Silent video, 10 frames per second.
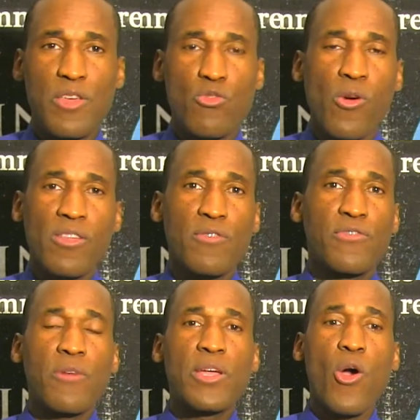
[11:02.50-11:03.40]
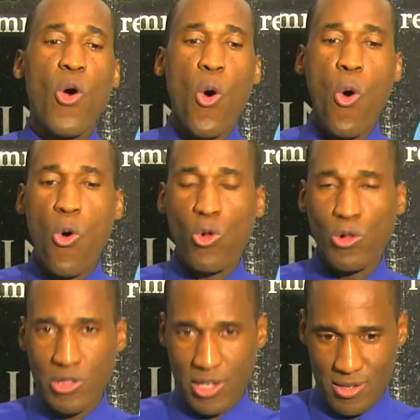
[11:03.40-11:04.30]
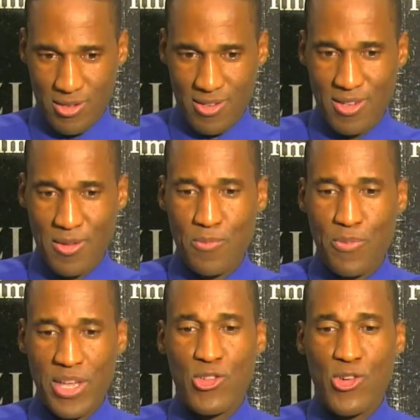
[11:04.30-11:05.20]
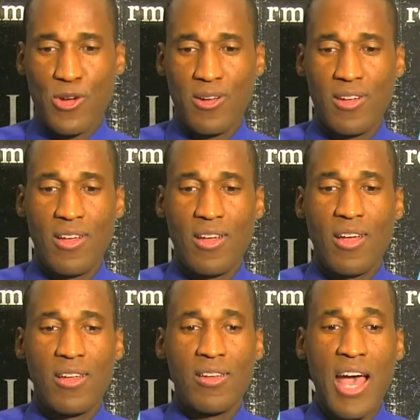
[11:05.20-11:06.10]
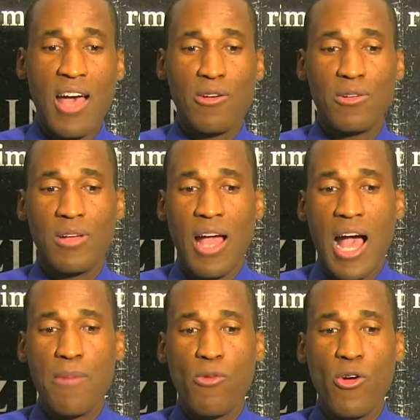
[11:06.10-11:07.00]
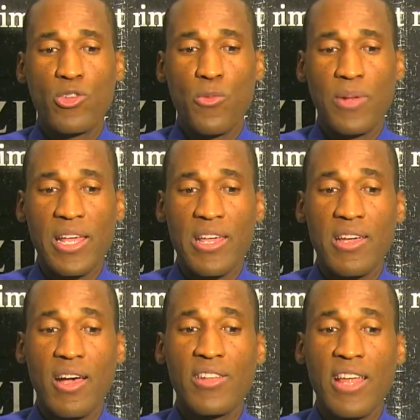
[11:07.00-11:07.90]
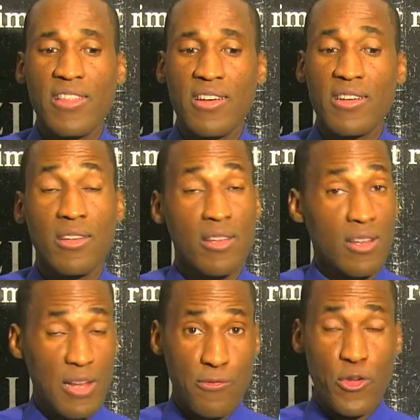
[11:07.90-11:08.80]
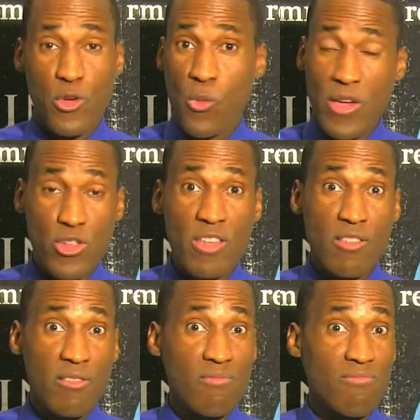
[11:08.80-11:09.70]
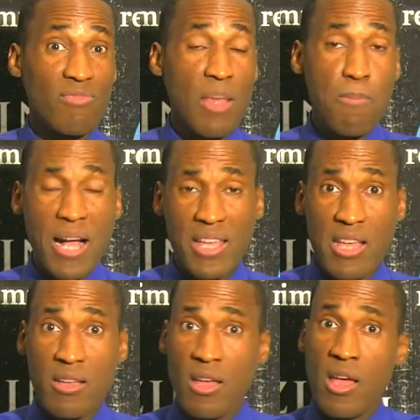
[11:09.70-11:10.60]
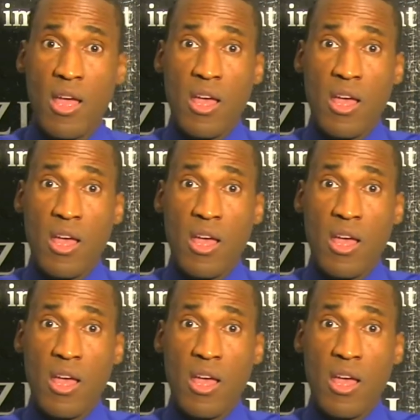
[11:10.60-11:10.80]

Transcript: this was a very old picture. Now, I'm going to play another clip for you where she's debunking